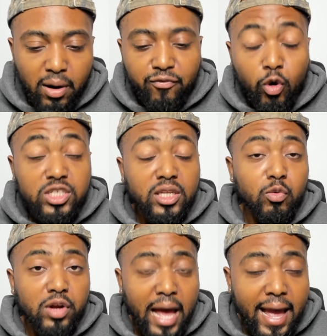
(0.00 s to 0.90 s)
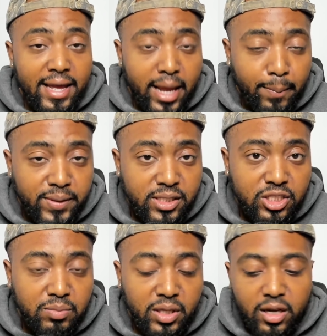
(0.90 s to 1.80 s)
But unfortunately, we're not in that
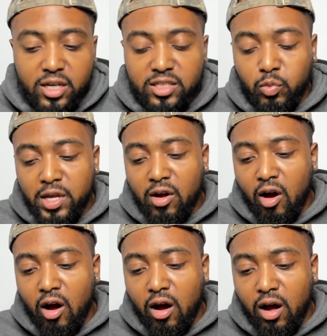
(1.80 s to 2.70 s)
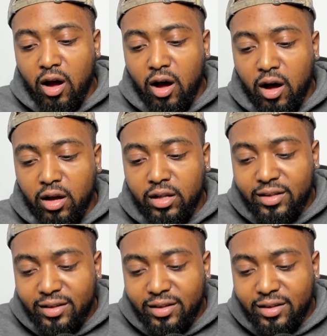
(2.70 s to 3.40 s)
position because we are